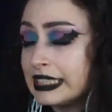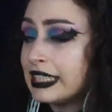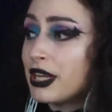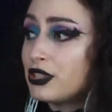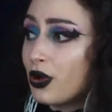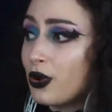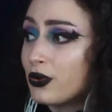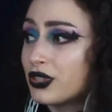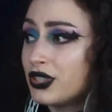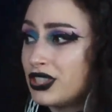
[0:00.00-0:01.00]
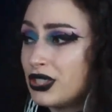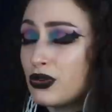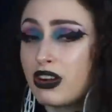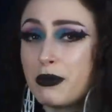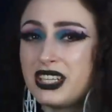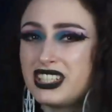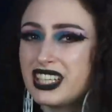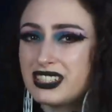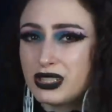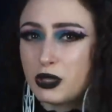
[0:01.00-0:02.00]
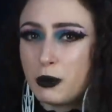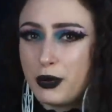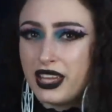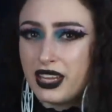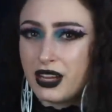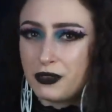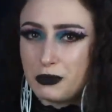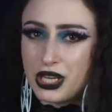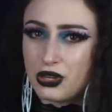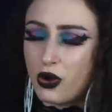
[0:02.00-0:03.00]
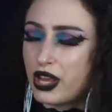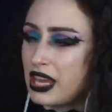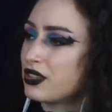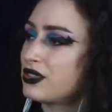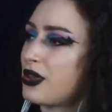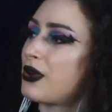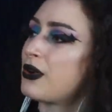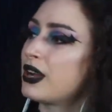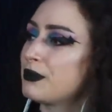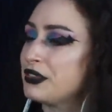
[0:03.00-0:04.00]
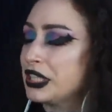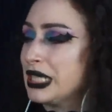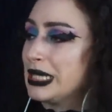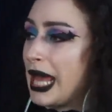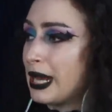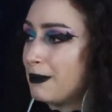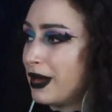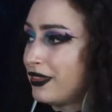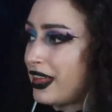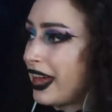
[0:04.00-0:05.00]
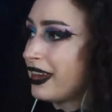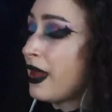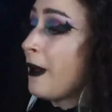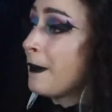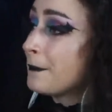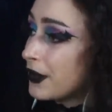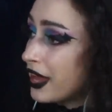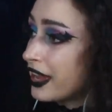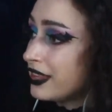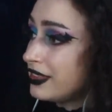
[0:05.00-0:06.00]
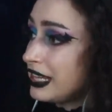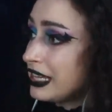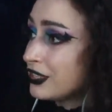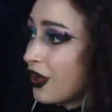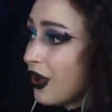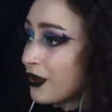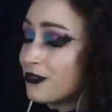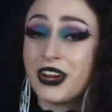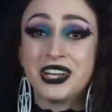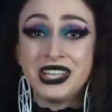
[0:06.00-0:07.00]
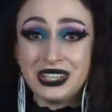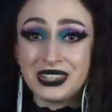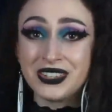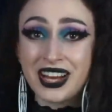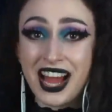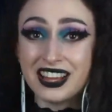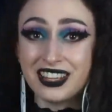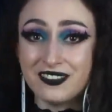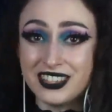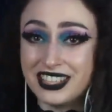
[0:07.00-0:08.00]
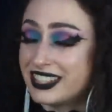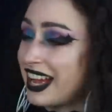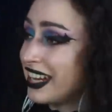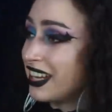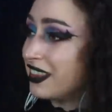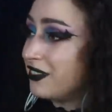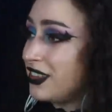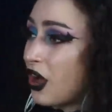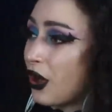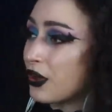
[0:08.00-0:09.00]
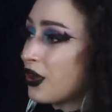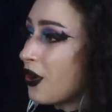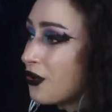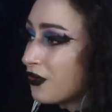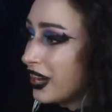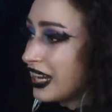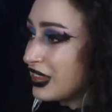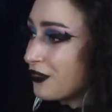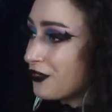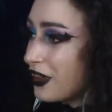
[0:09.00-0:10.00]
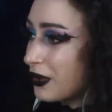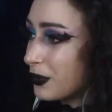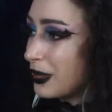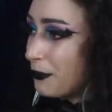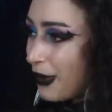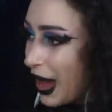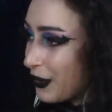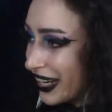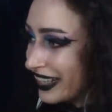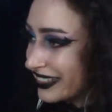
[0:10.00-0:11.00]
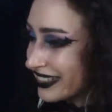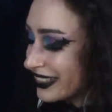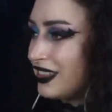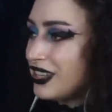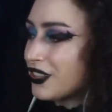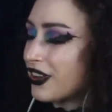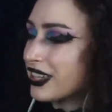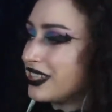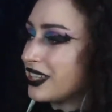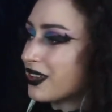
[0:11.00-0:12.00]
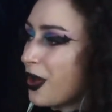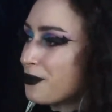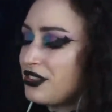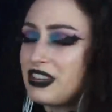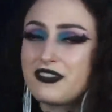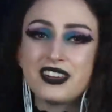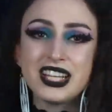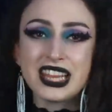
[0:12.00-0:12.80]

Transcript: my toes are still rubbing just a little bit, enough to be annoying, so I'm very sad about that. But these are very cute. I love the design. I love the heart O-ring in the front with the bat wings. These are nice and comfy, very